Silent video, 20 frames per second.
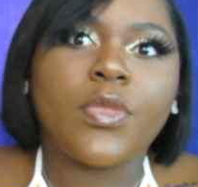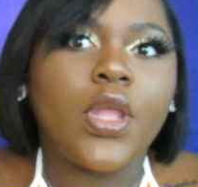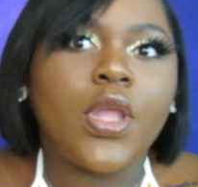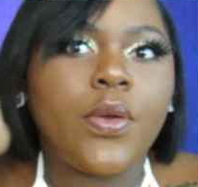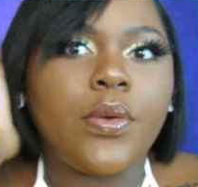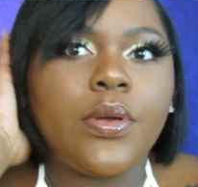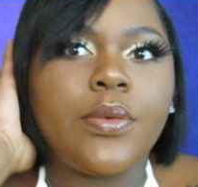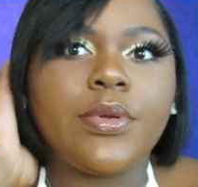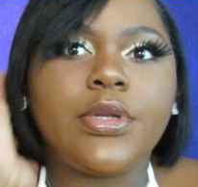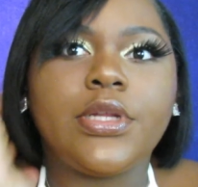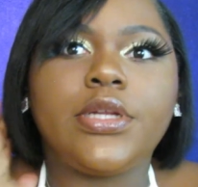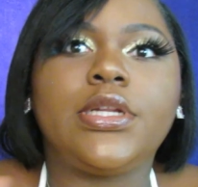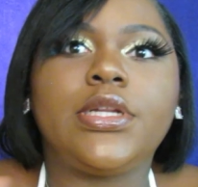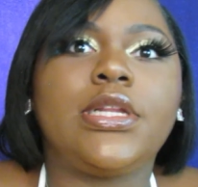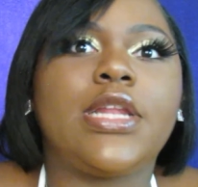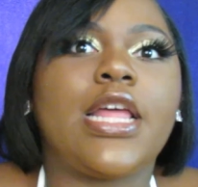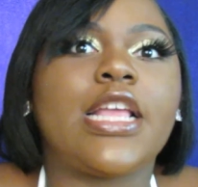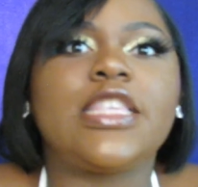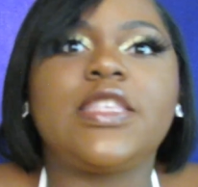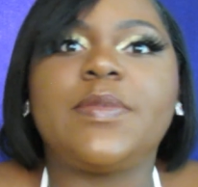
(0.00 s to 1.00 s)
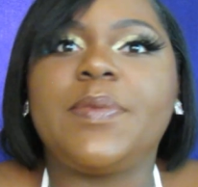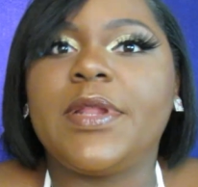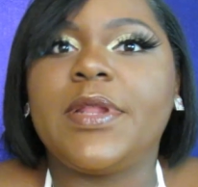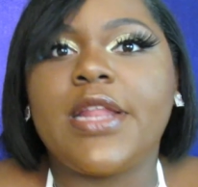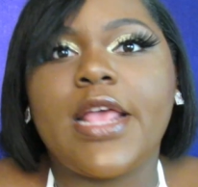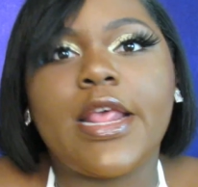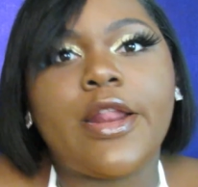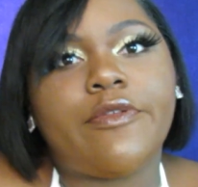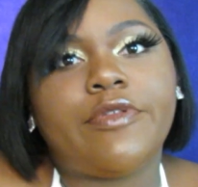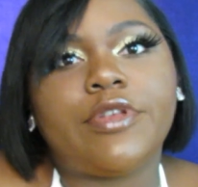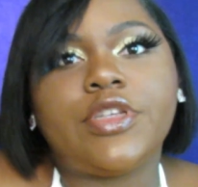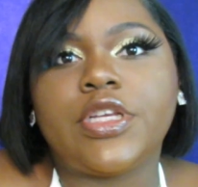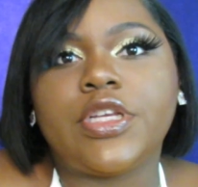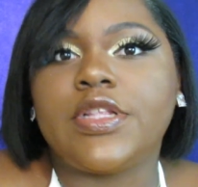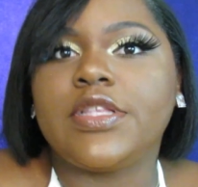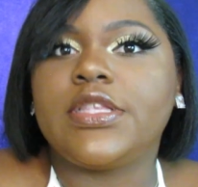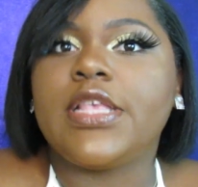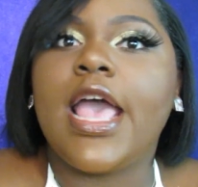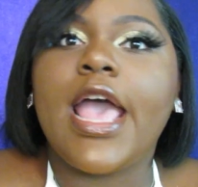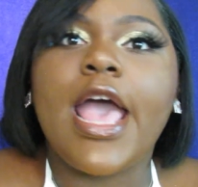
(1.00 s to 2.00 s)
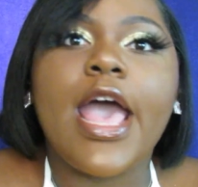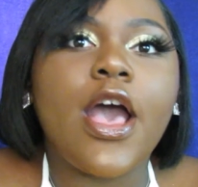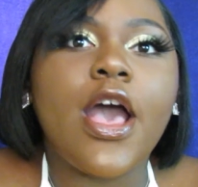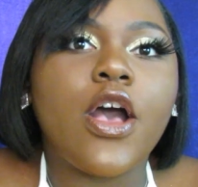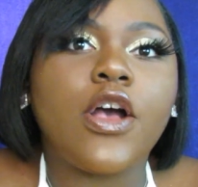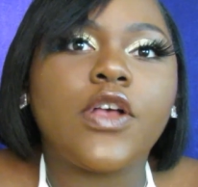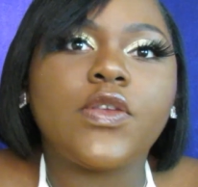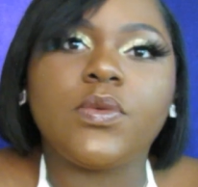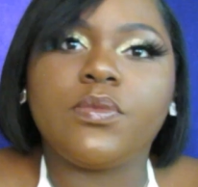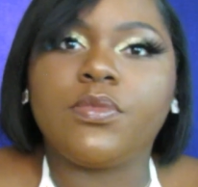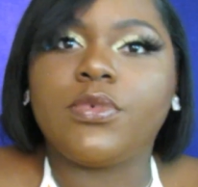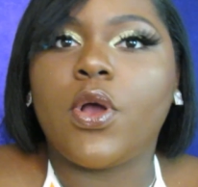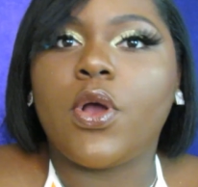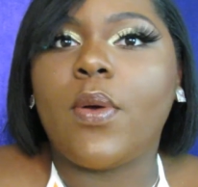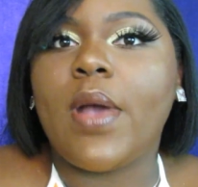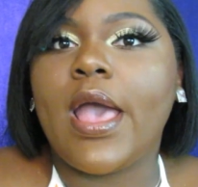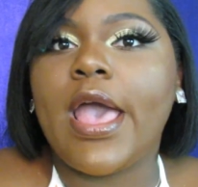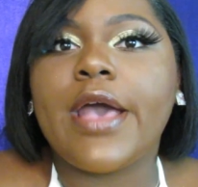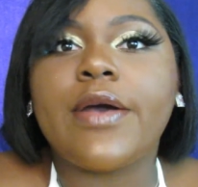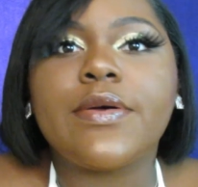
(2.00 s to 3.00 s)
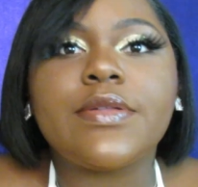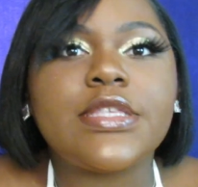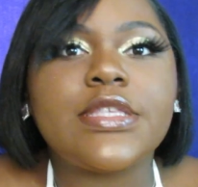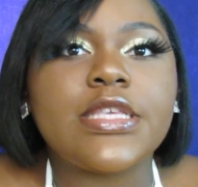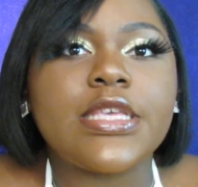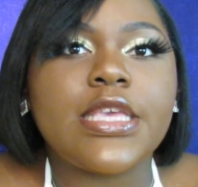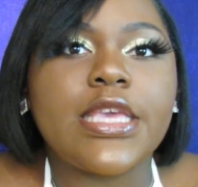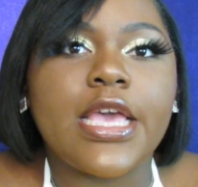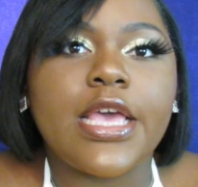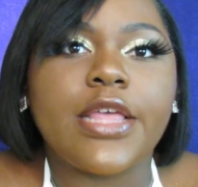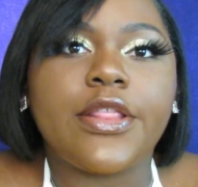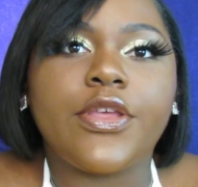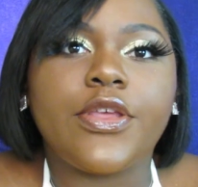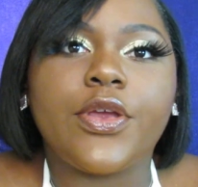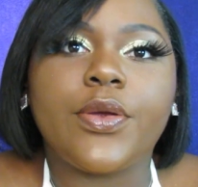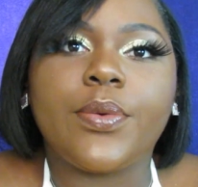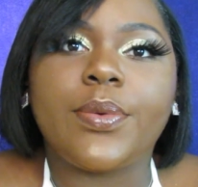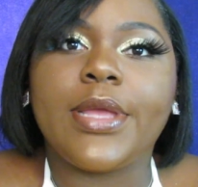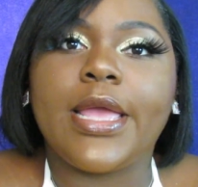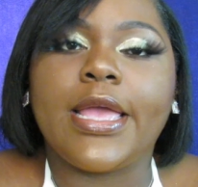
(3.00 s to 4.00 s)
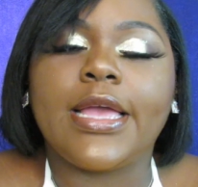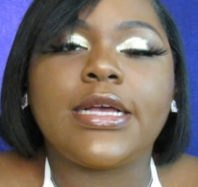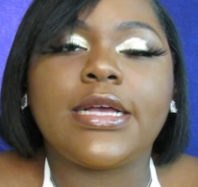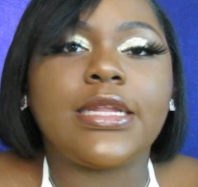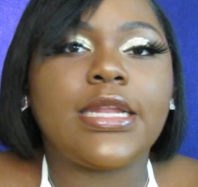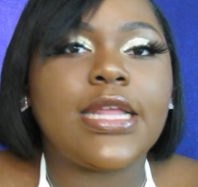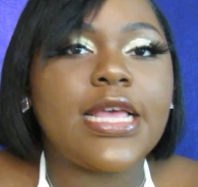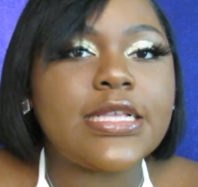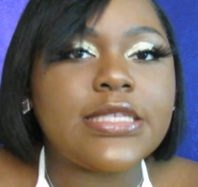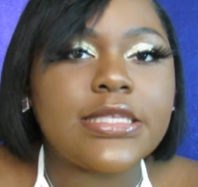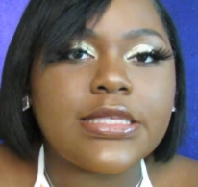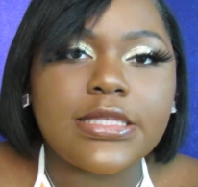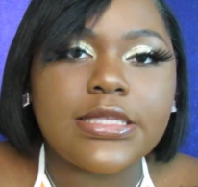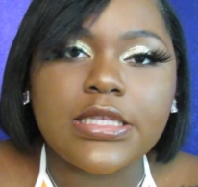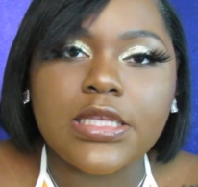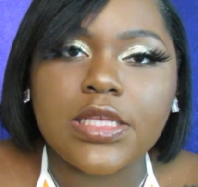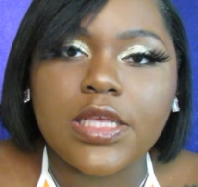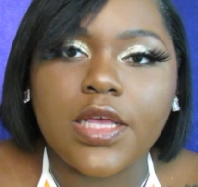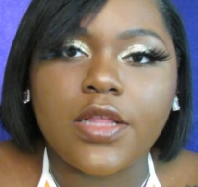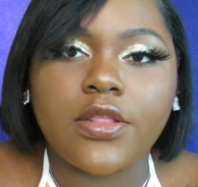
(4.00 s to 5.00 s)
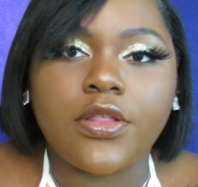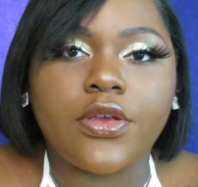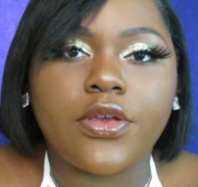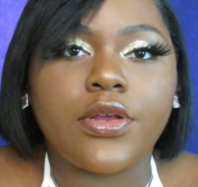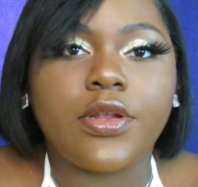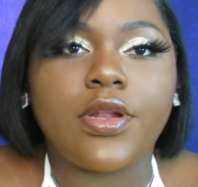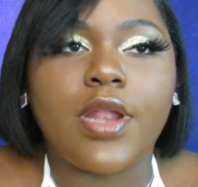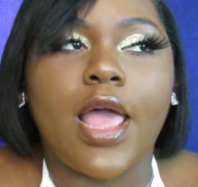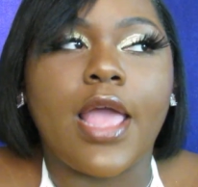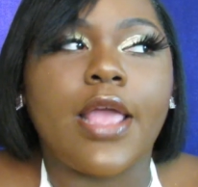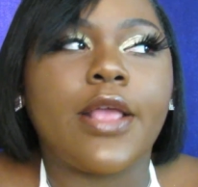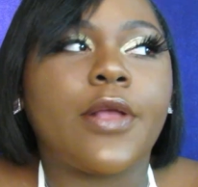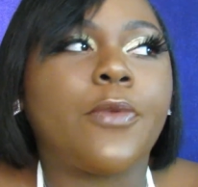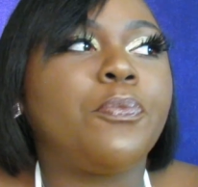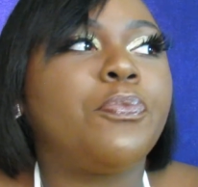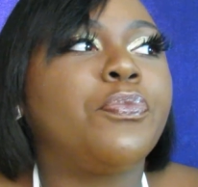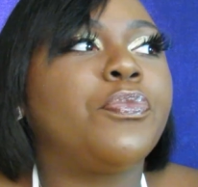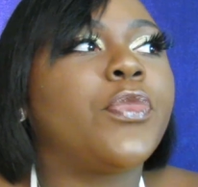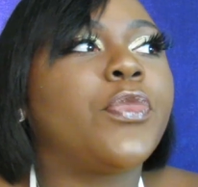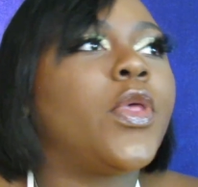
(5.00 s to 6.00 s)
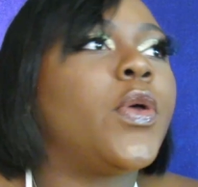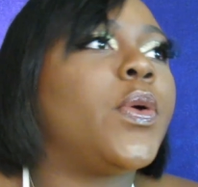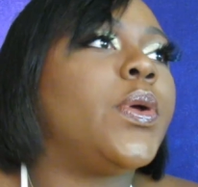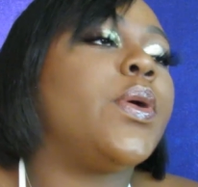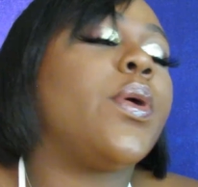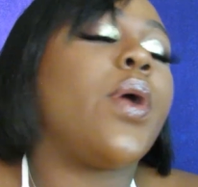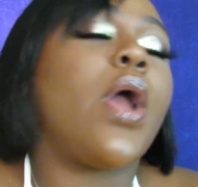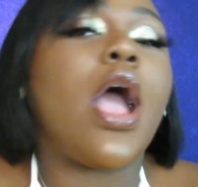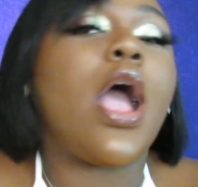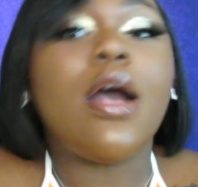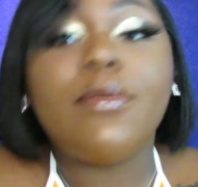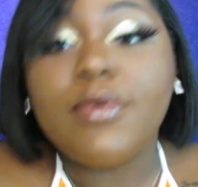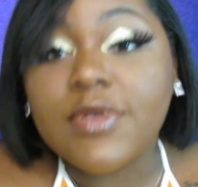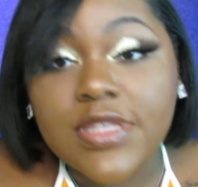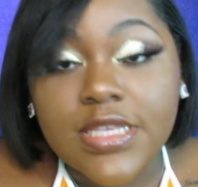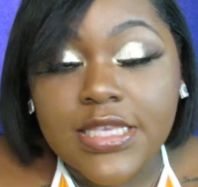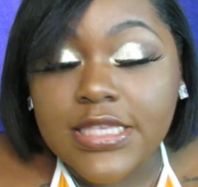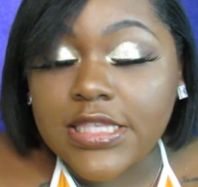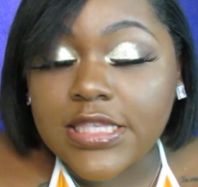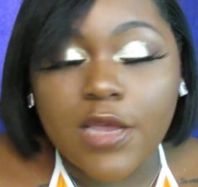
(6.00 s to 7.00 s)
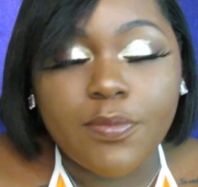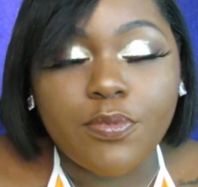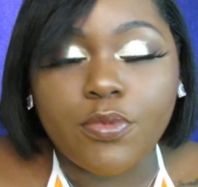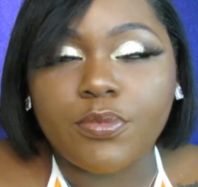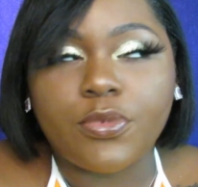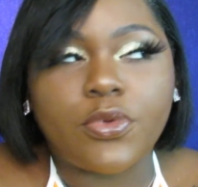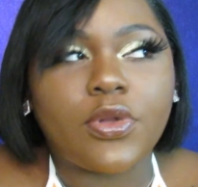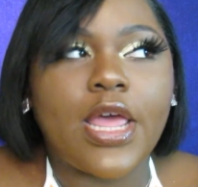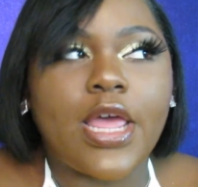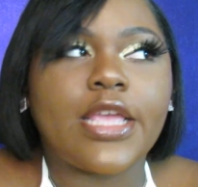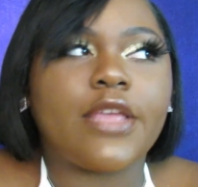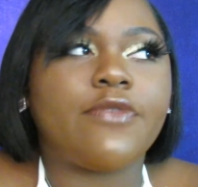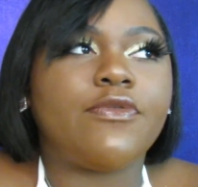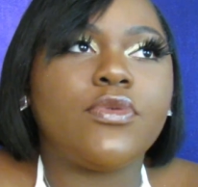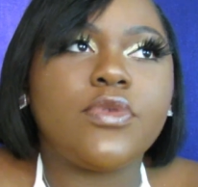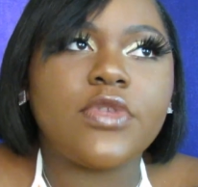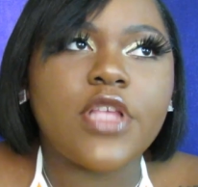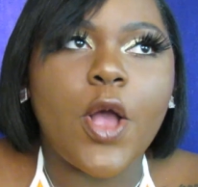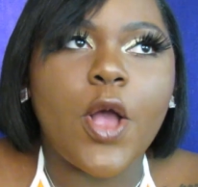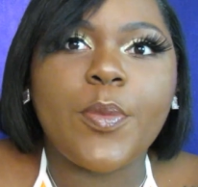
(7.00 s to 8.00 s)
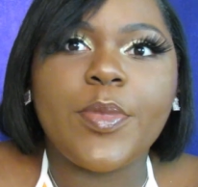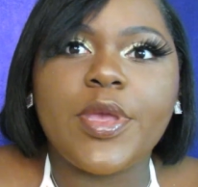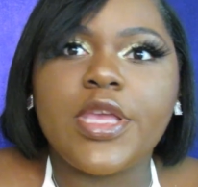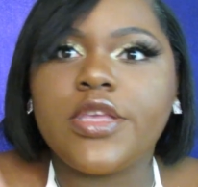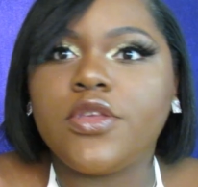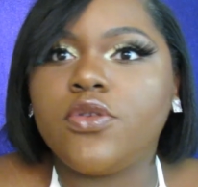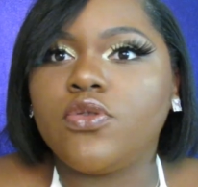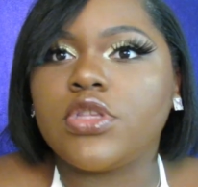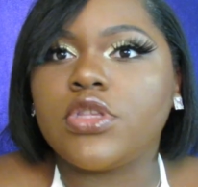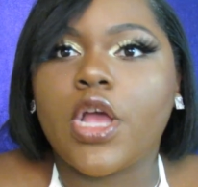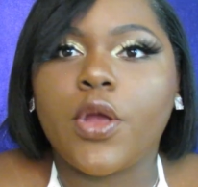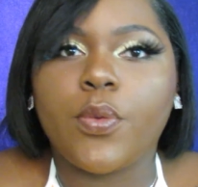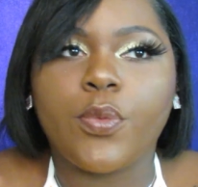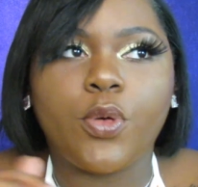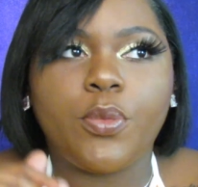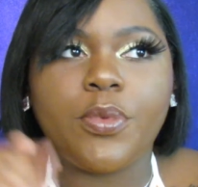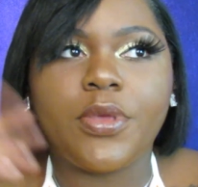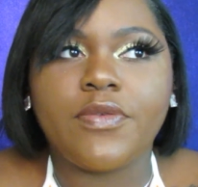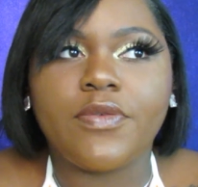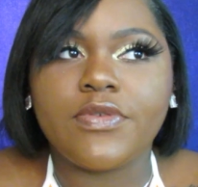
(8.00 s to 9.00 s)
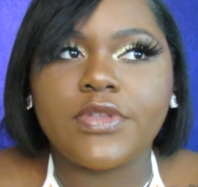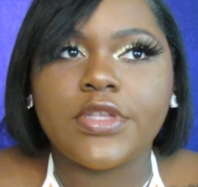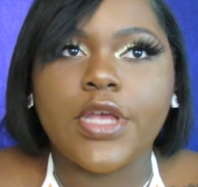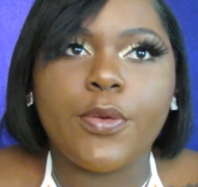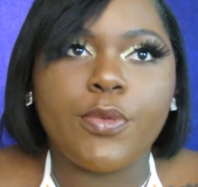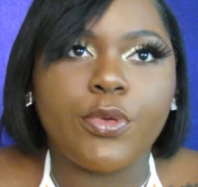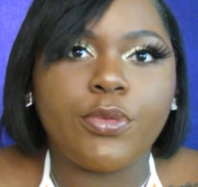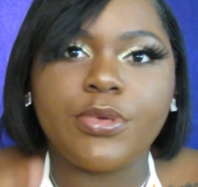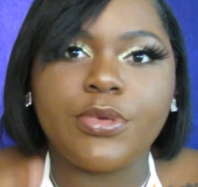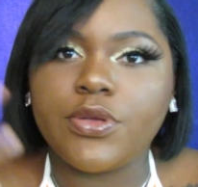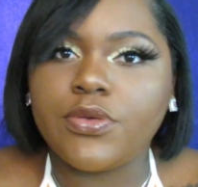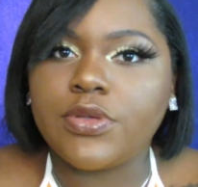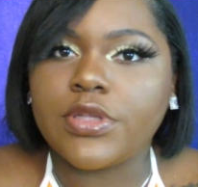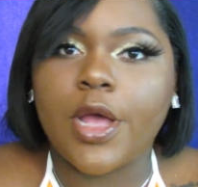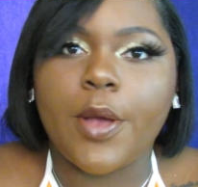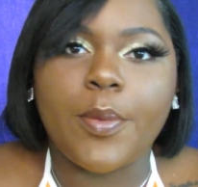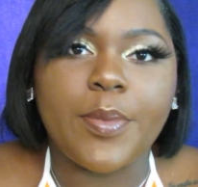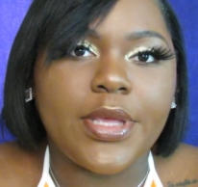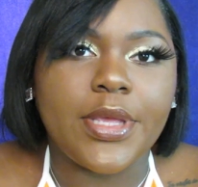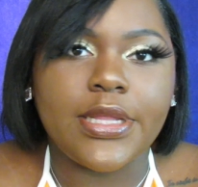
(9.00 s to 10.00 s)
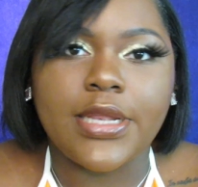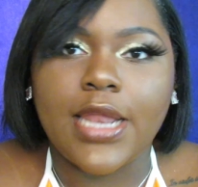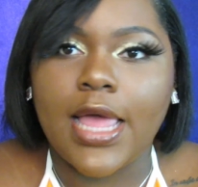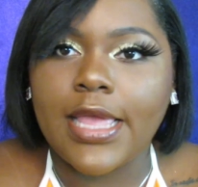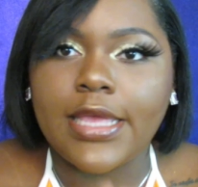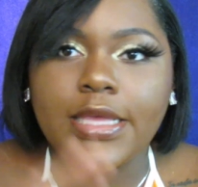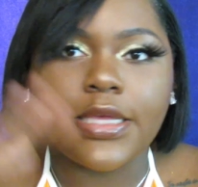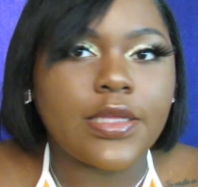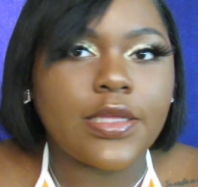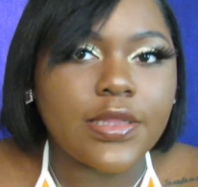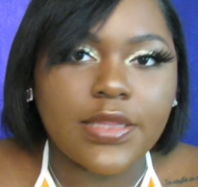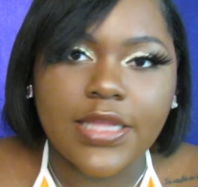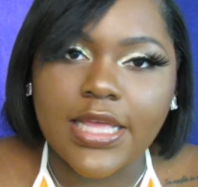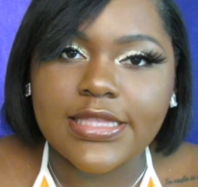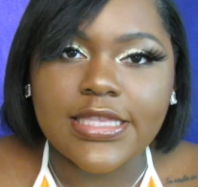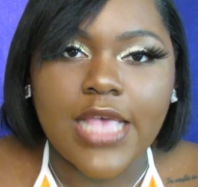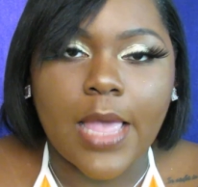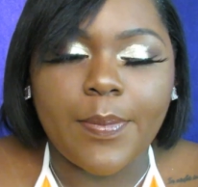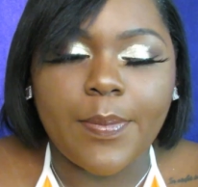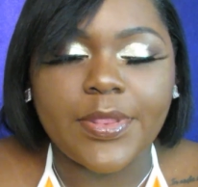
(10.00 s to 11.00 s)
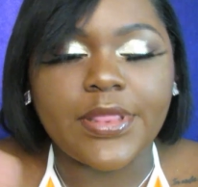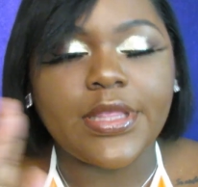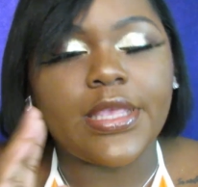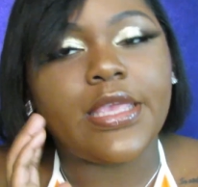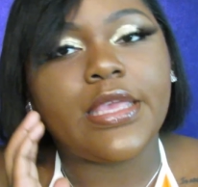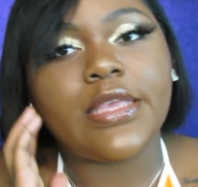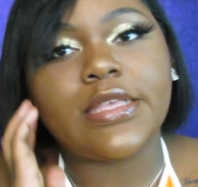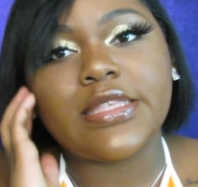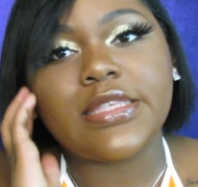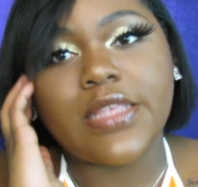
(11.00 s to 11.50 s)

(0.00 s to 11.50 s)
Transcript: We were literally like spending night over each other's house. We would go out together. We had classes together. Like, we were almost inseparable. Like, if you saw me, you saw Ruby. If you saw Ruby, you saw me. Like, that type of thing.